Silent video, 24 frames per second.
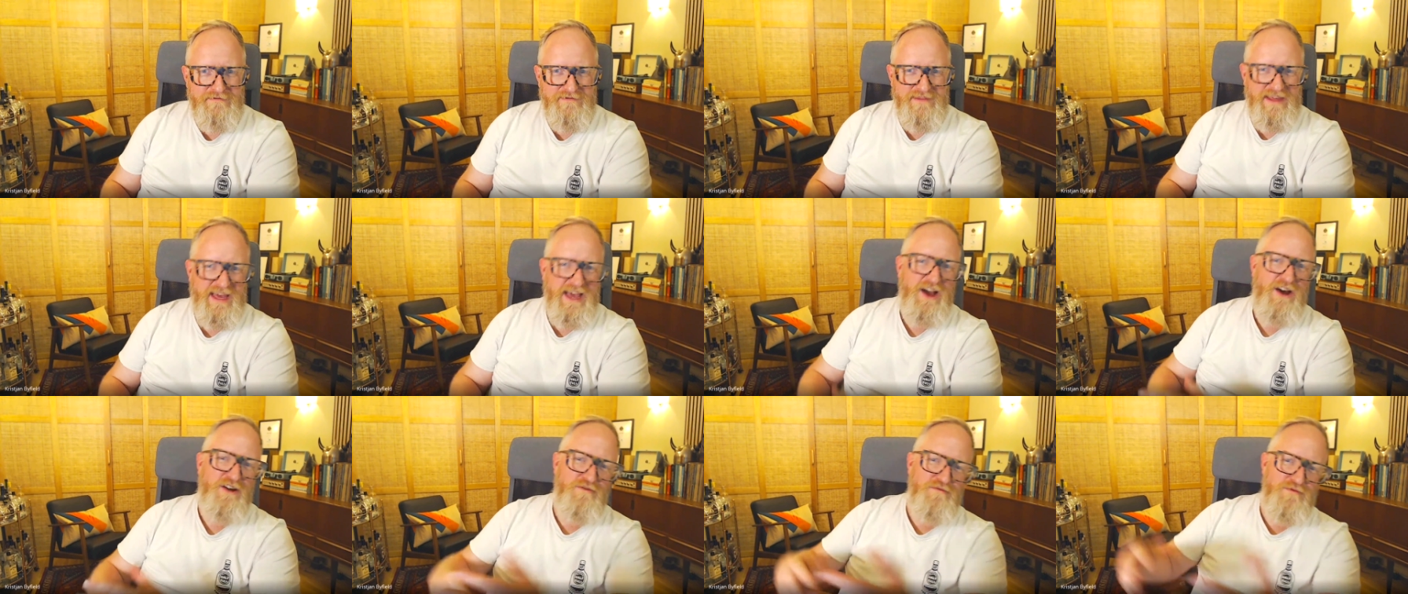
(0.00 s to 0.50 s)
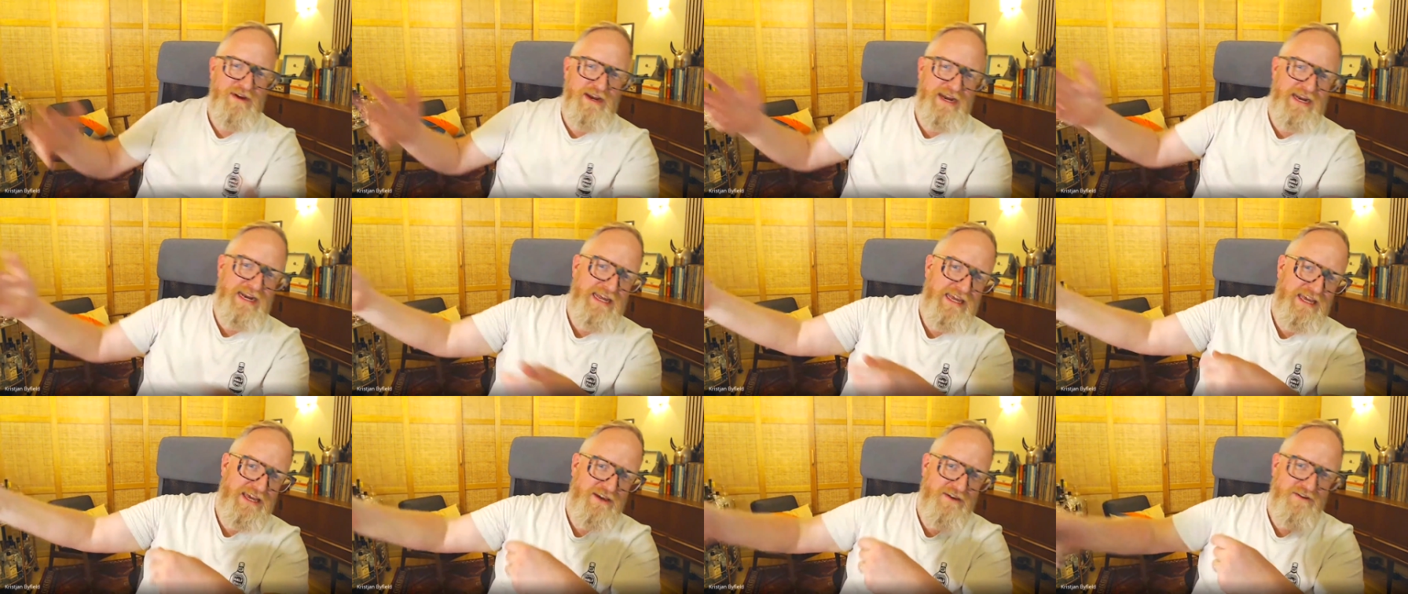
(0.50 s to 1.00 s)
they aren't
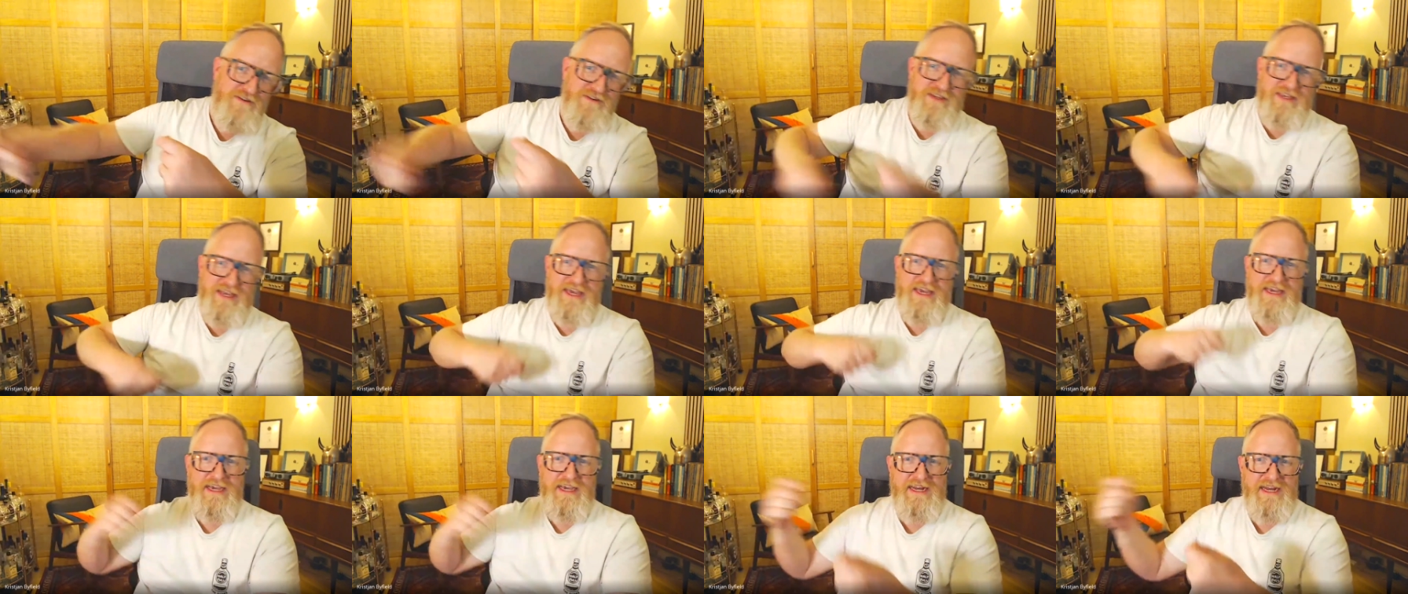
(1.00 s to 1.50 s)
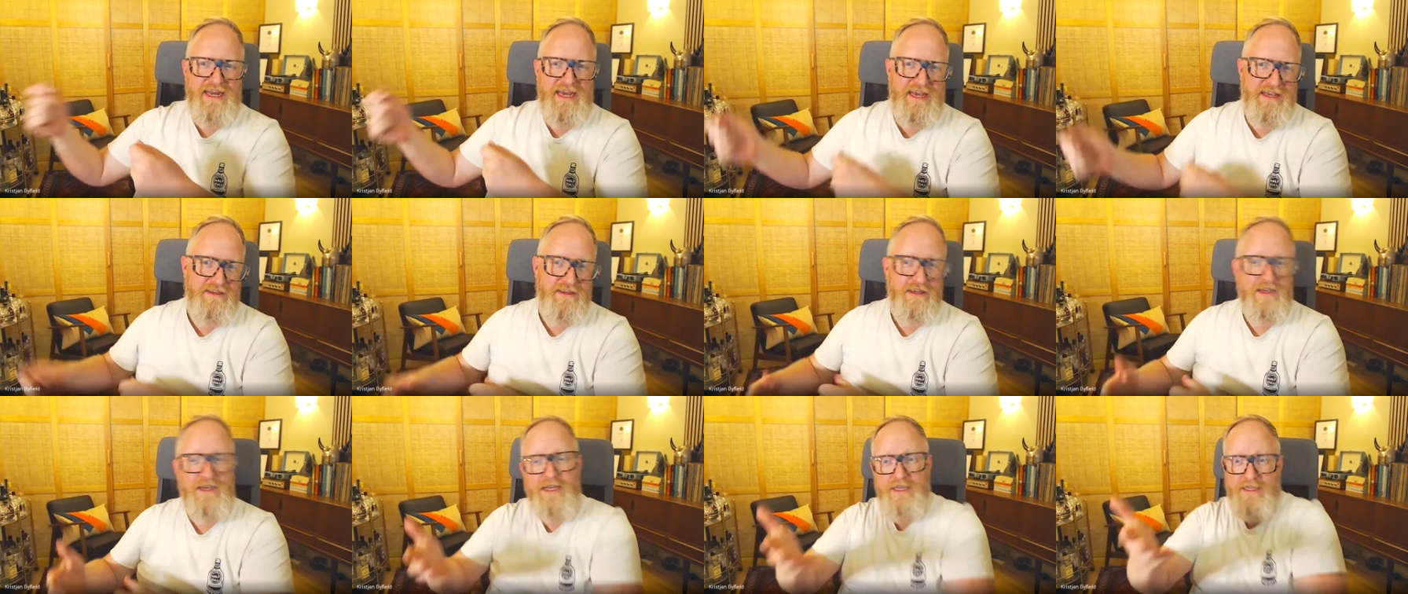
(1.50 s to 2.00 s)
really using, and it
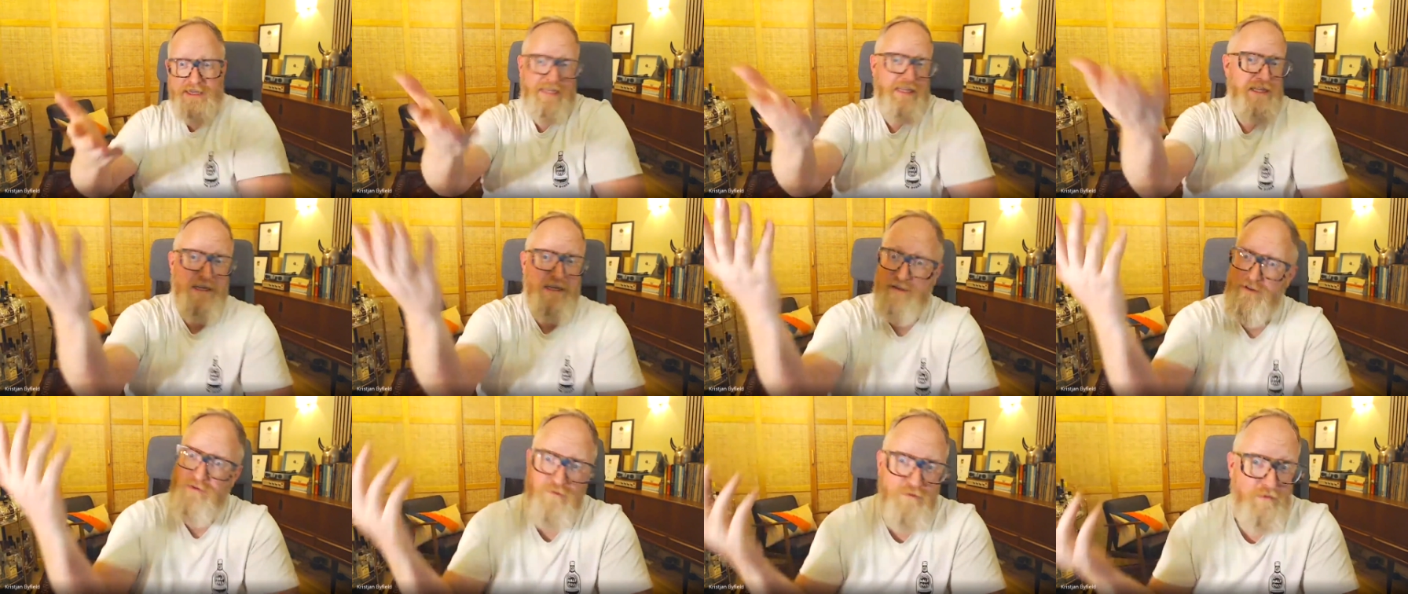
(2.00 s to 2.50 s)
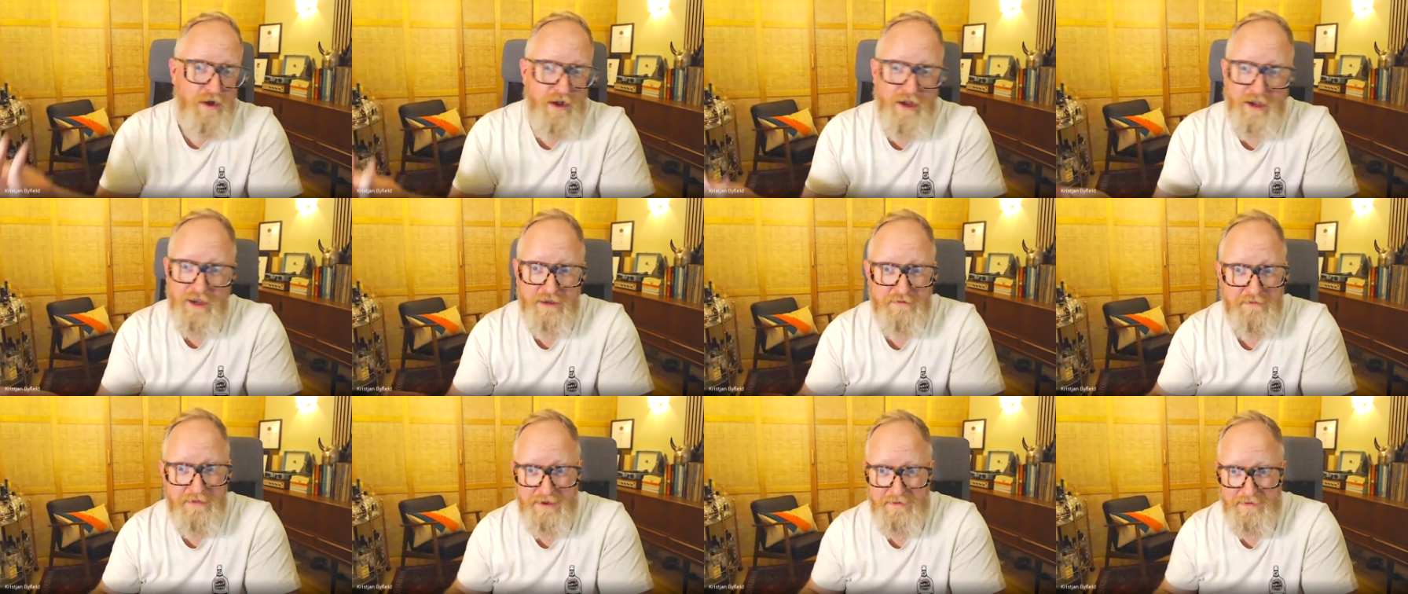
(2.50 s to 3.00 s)
is because it doesn't
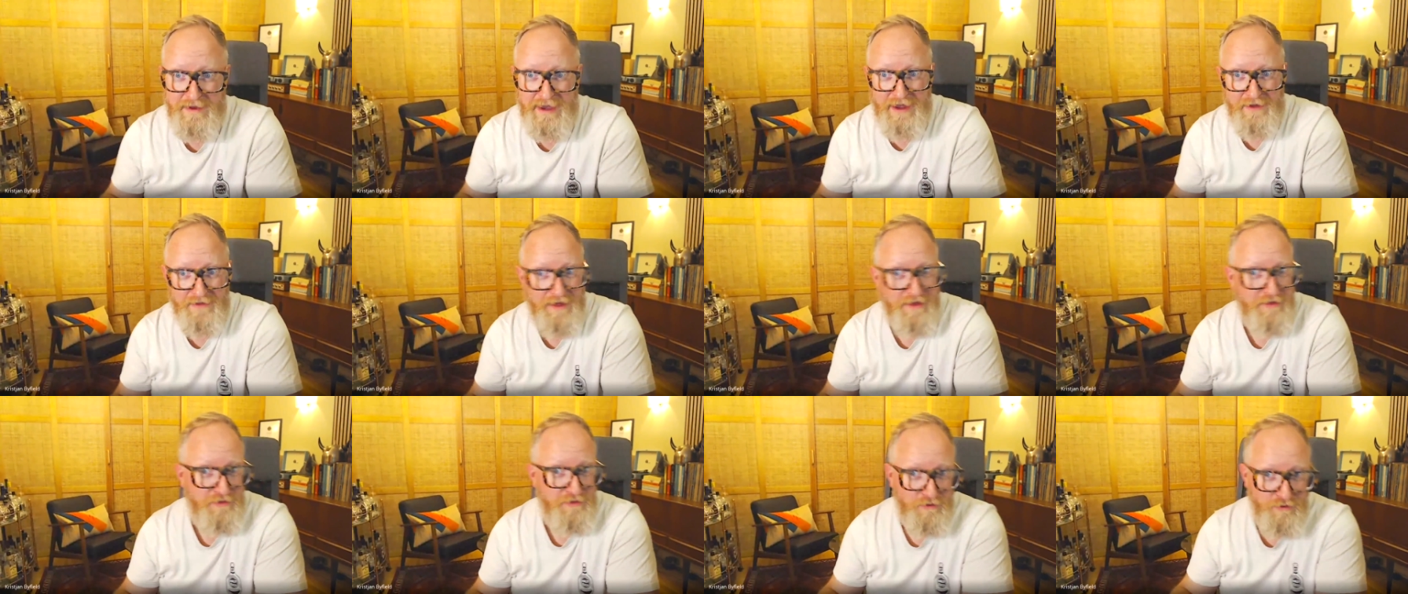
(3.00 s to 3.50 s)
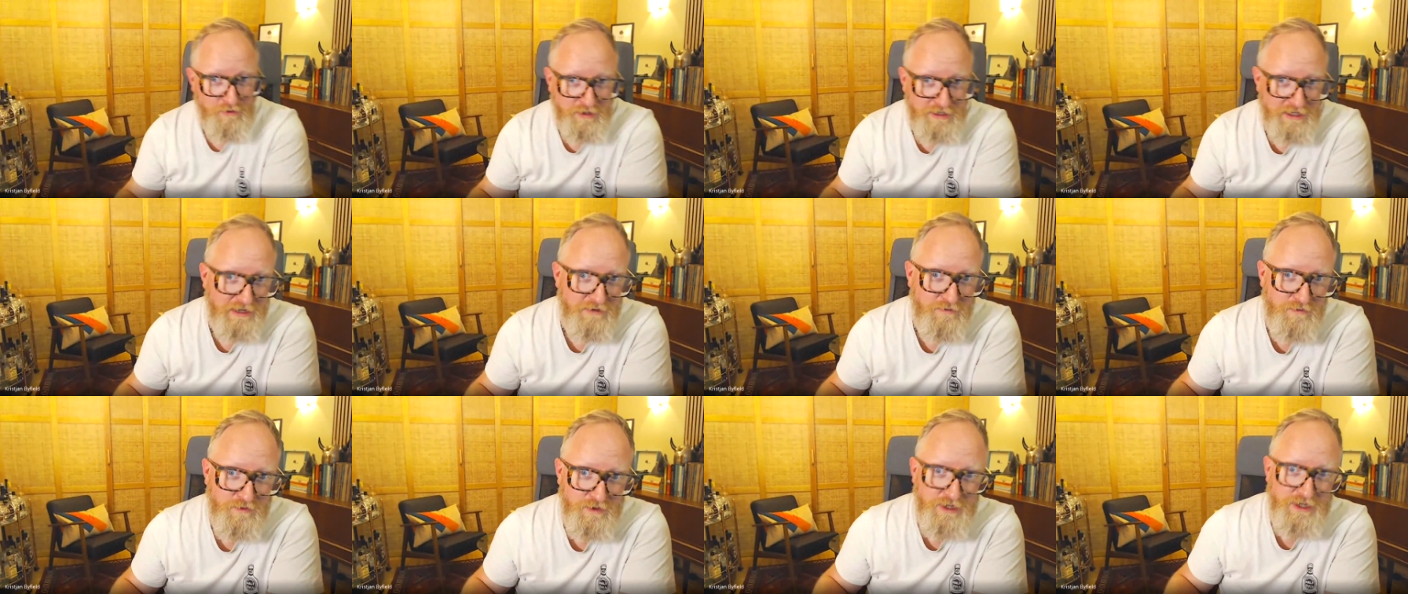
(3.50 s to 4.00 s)
work maybe how they thought
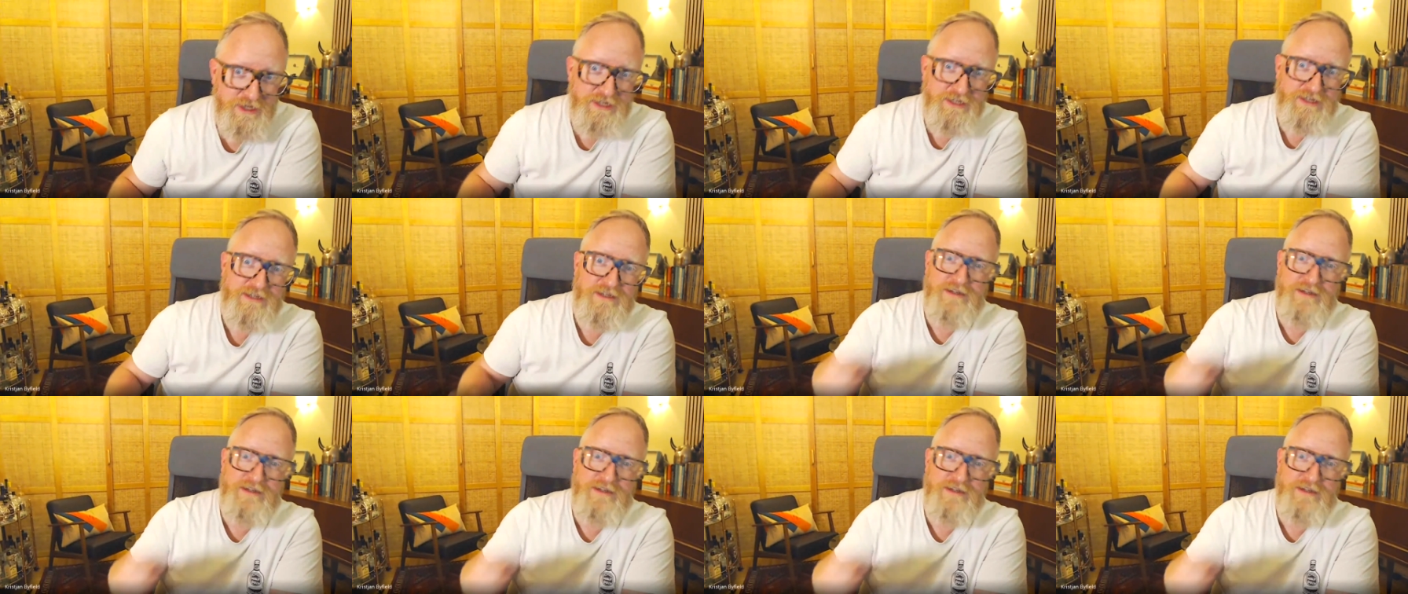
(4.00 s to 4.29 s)
it would,